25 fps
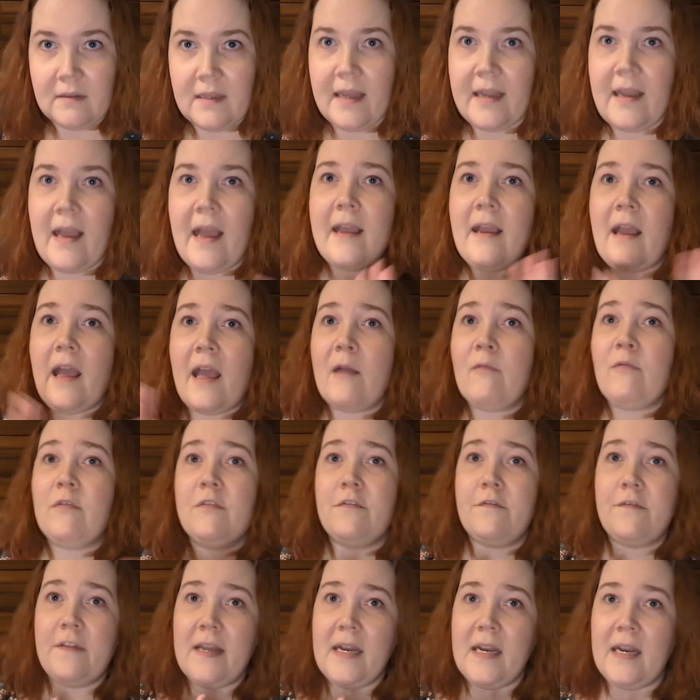Like I would
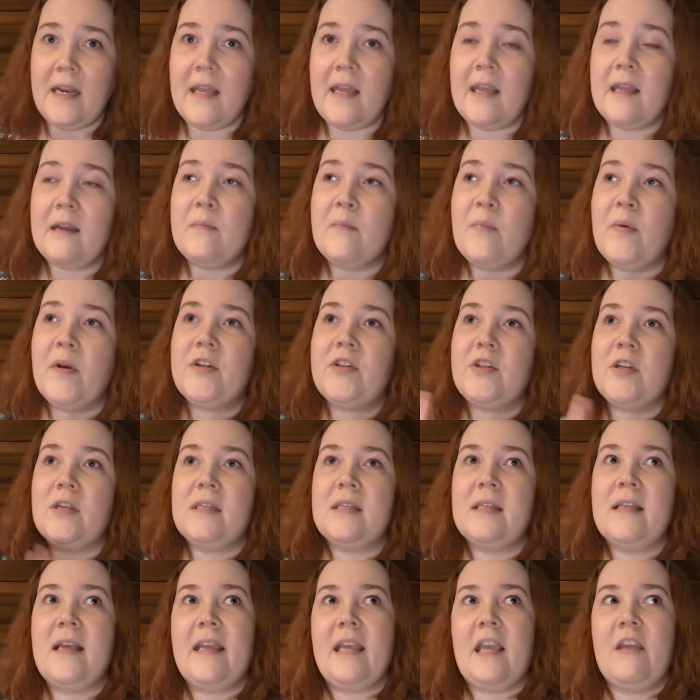fit it in, but
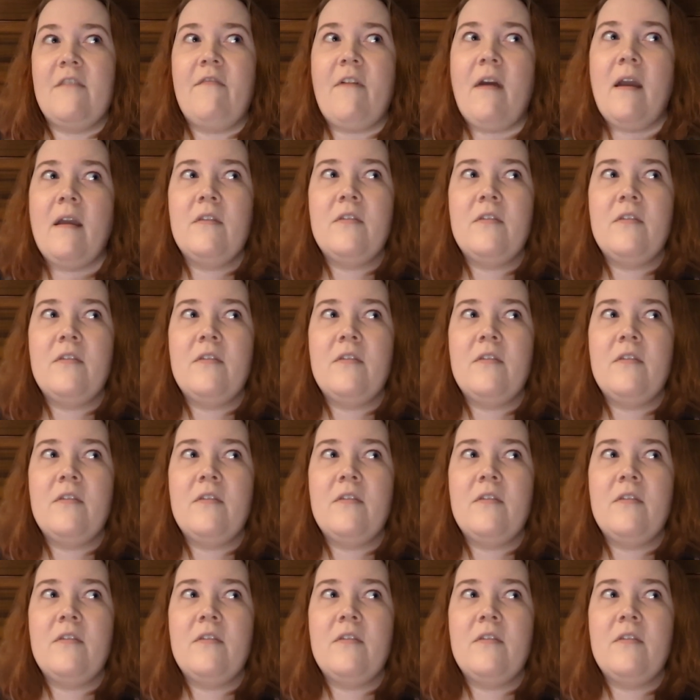just like if